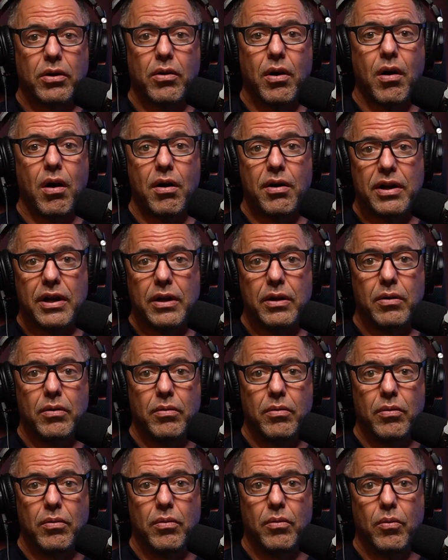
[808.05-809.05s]
Hardy
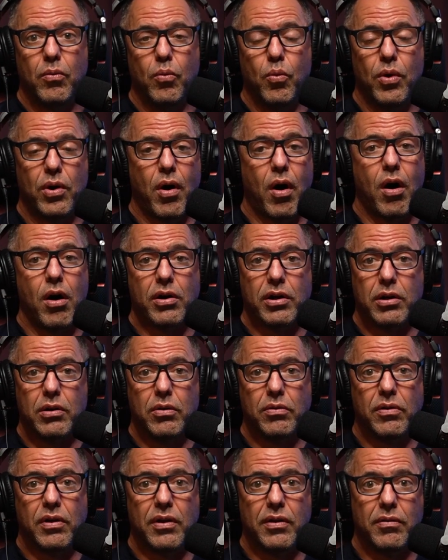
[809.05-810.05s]
would argue
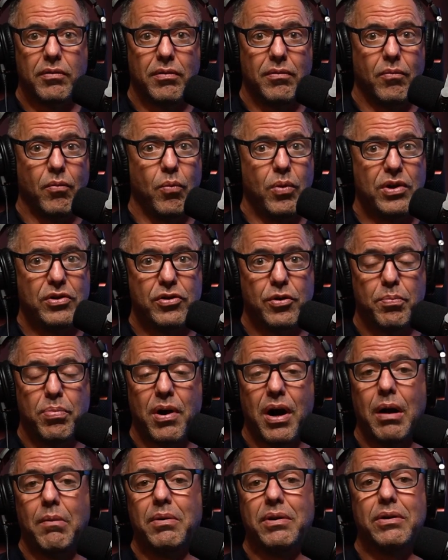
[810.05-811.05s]
that we should
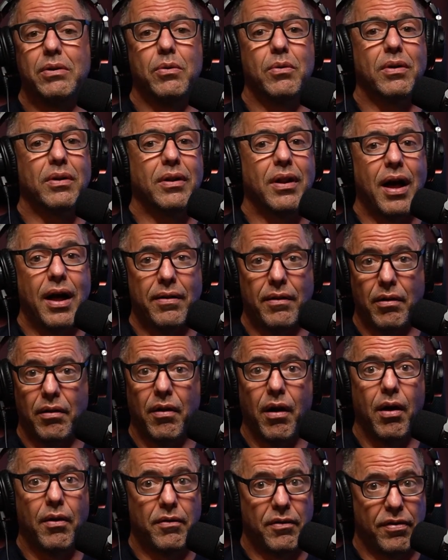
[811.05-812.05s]
probably do a lot of
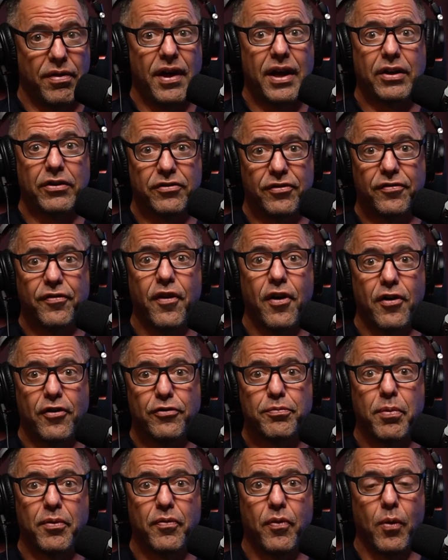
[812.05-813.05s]
other things
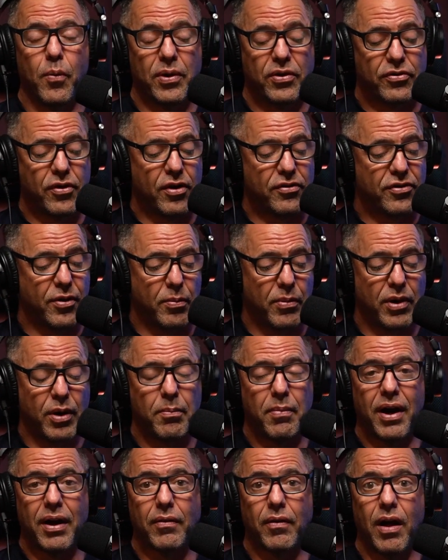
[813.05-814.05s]
first before we start someone on
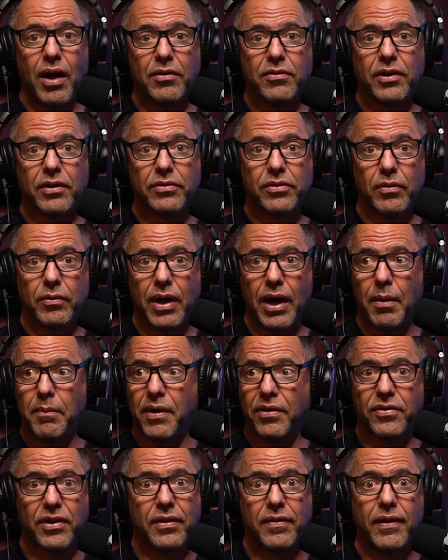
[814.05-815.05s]
biologics. Okay, I'm
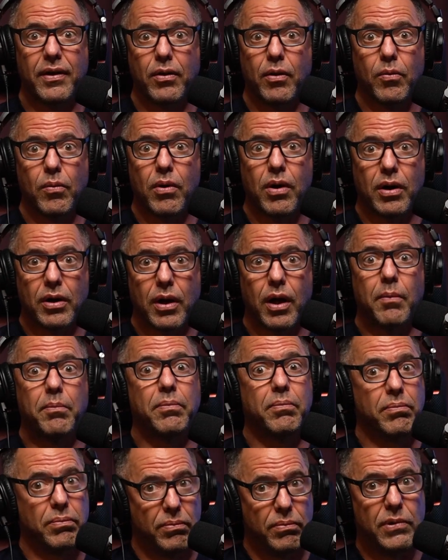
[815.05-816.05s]
not saying they don't work.
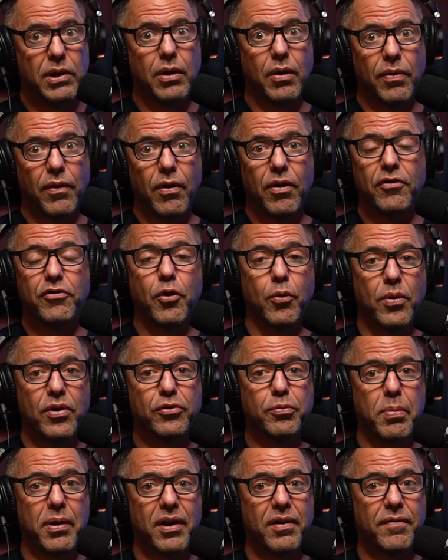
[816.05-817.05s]
There is a
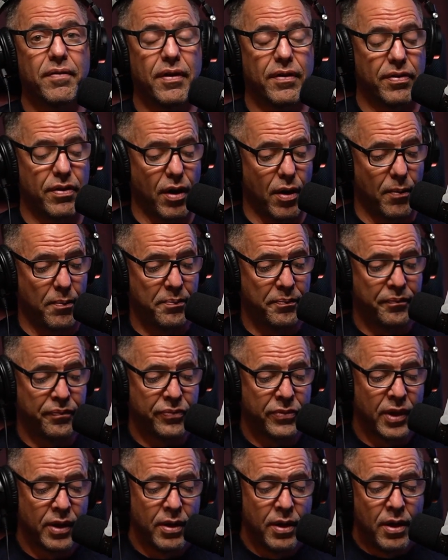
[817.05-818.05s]
risk benefit though.
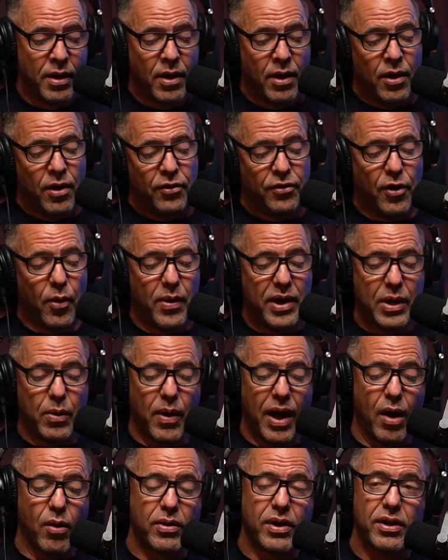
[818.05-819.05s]
So anyway,
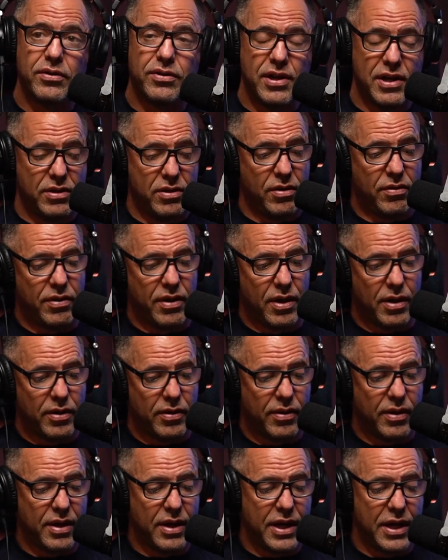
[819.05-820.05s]
I'll continue
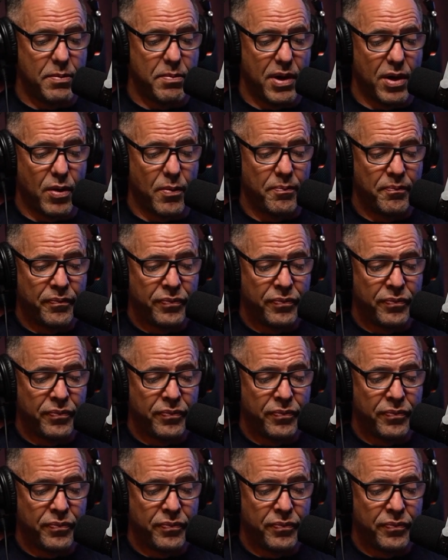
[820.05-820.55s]
the email.